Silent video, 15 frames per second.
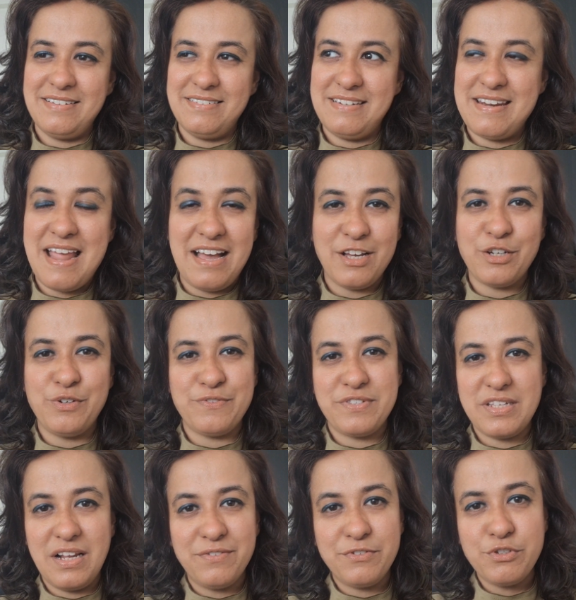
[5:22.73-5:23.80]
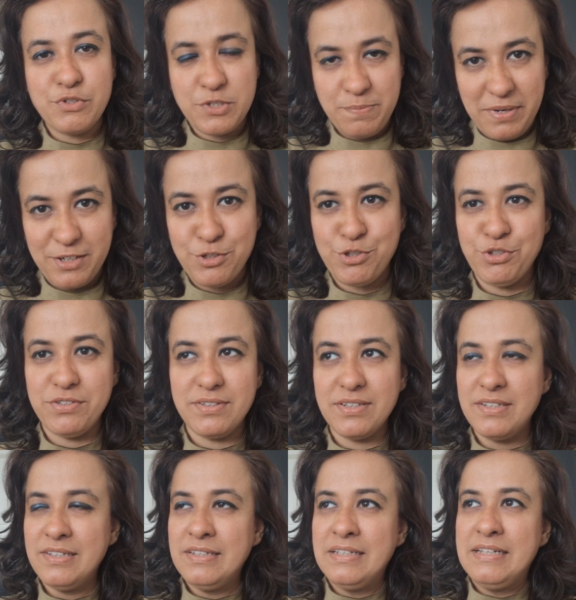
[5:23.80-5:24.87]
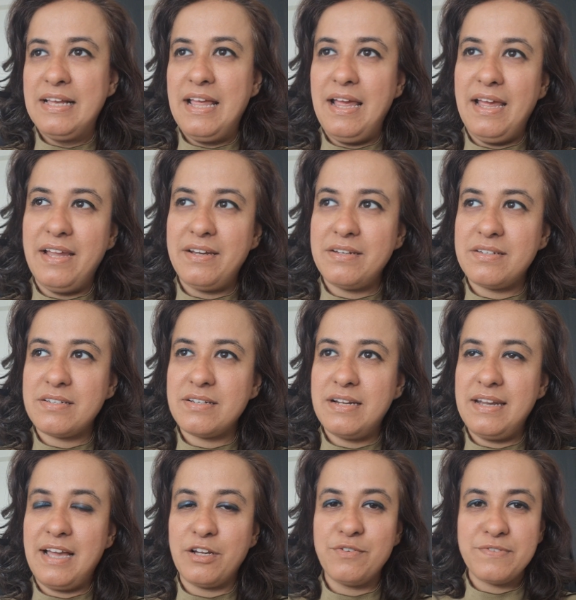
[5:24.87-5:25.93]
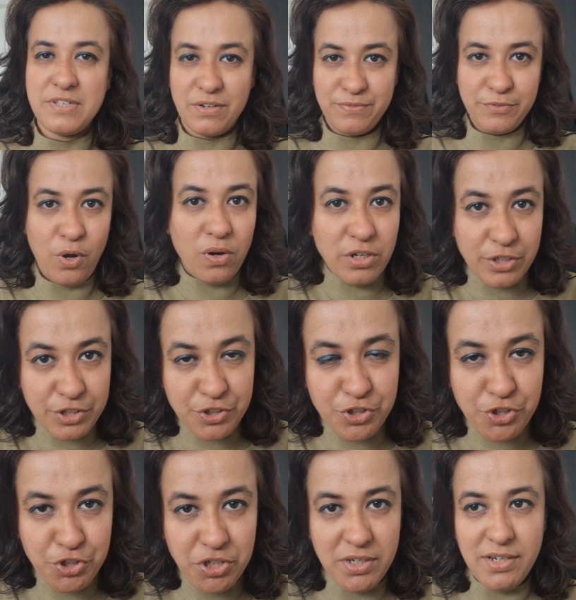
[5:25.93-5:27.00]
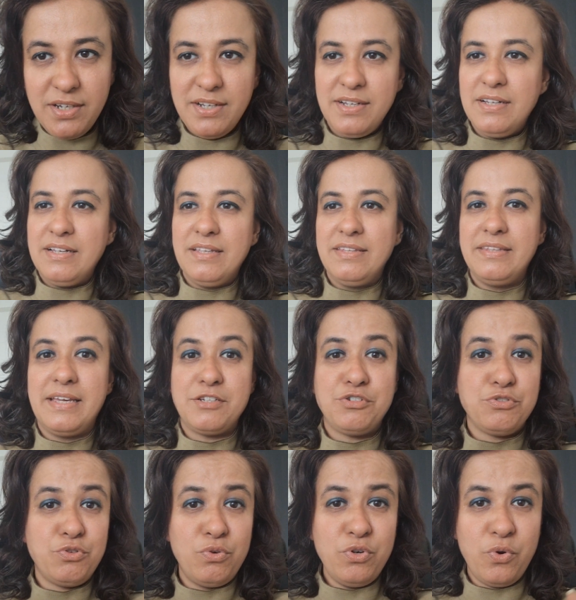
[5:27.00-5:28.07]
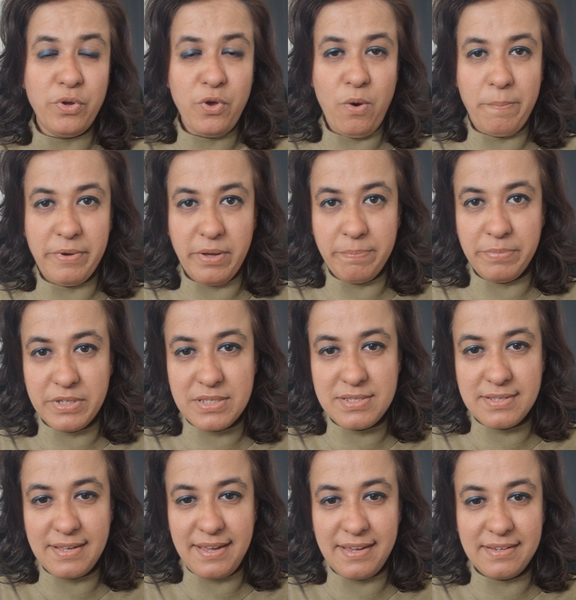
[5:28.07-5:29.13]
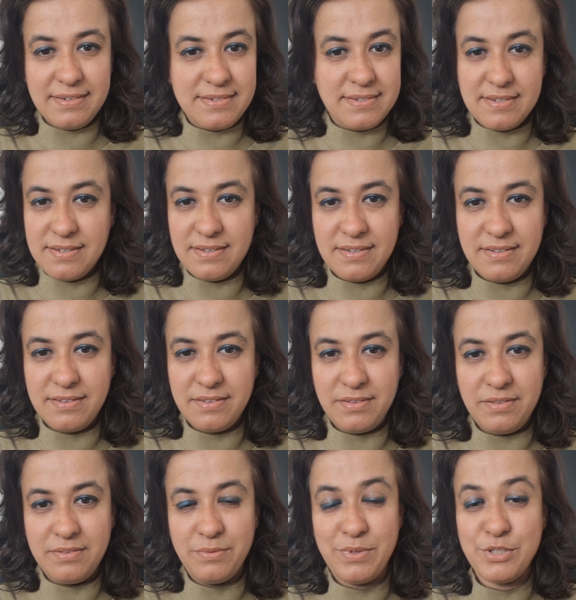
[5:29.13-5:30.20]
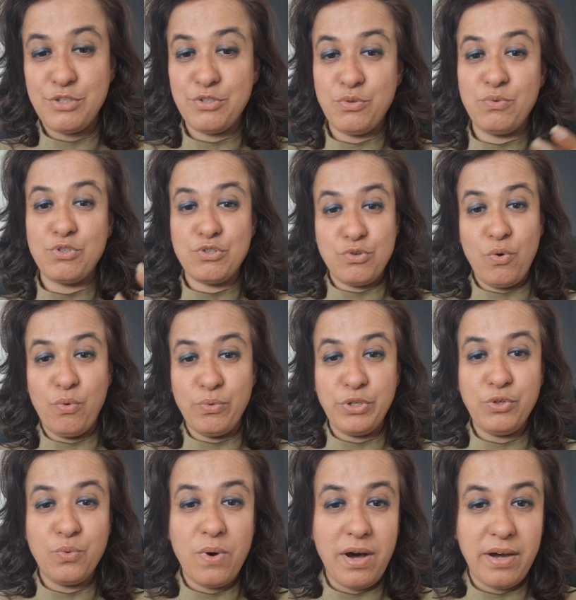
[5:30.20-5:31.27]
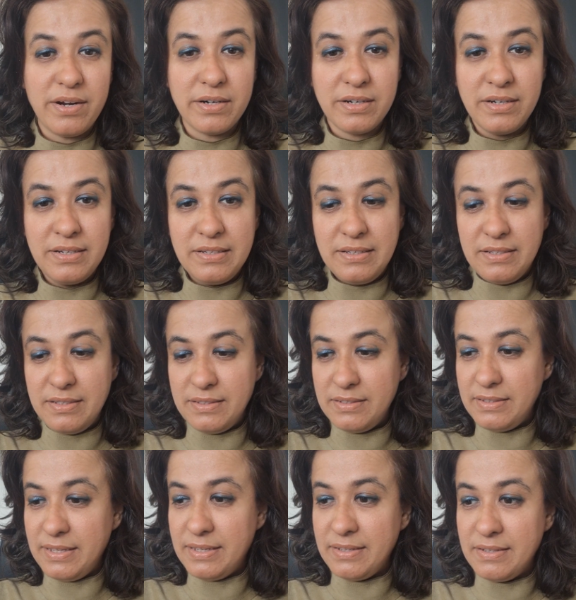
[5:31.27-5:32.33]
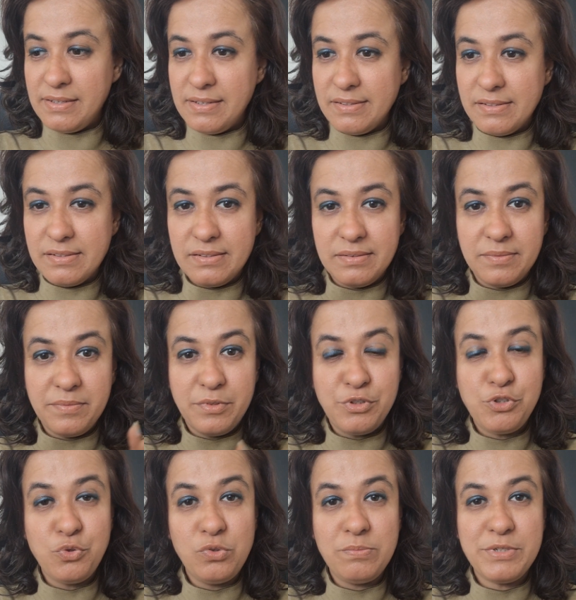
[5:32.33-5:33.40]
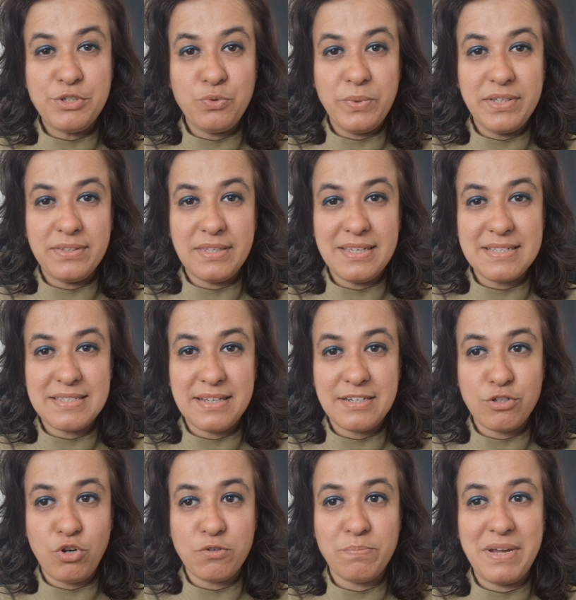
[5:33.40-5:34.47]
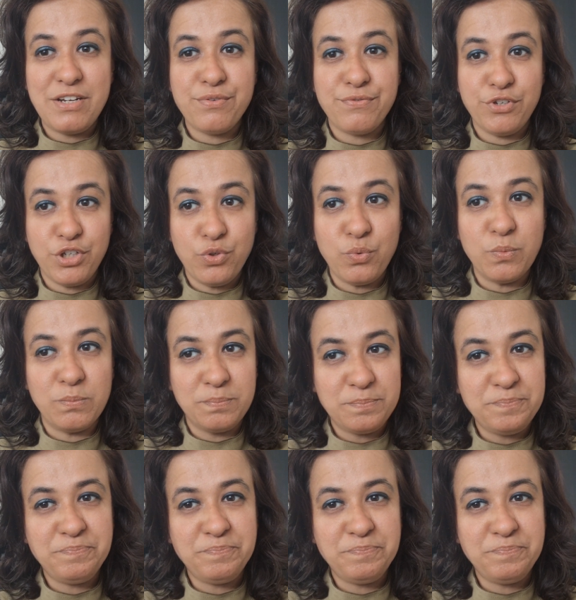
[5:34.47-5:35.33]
lack of self introspection and lack of self knowledge, that you don't know your purpose. And once you don't know who you are, then you will be doing things that are not meant for you,